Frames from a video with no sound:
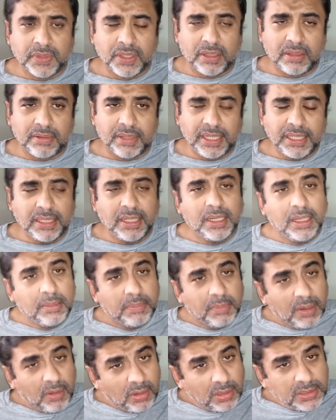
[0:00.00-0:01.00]
All right.
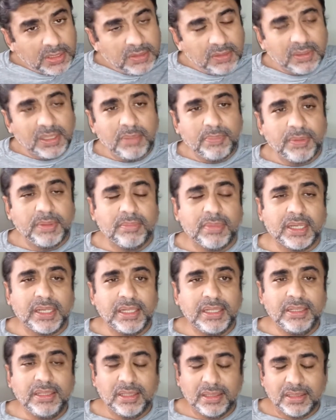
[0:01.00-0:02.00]
Also keep in
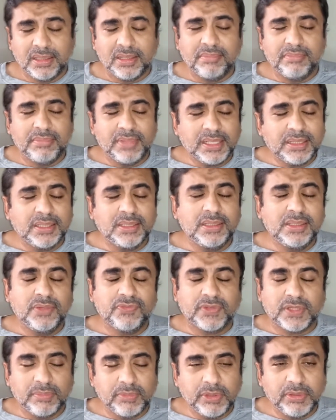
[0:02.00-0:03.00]
mind, the method
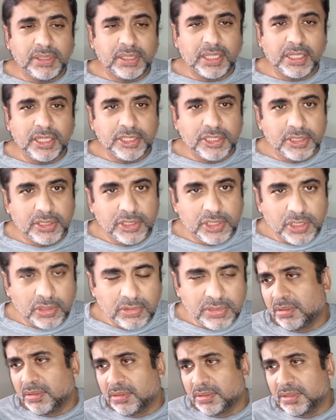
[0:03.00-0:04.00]
of communication
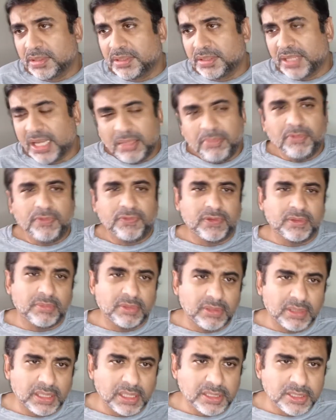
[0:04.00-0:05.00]
chosen or the type of
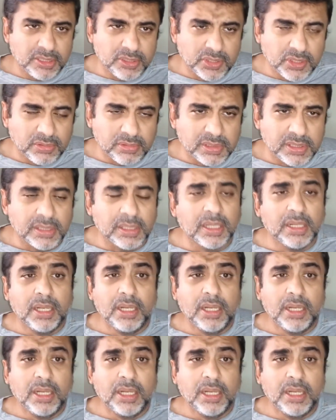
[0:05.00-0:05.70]
communication chosen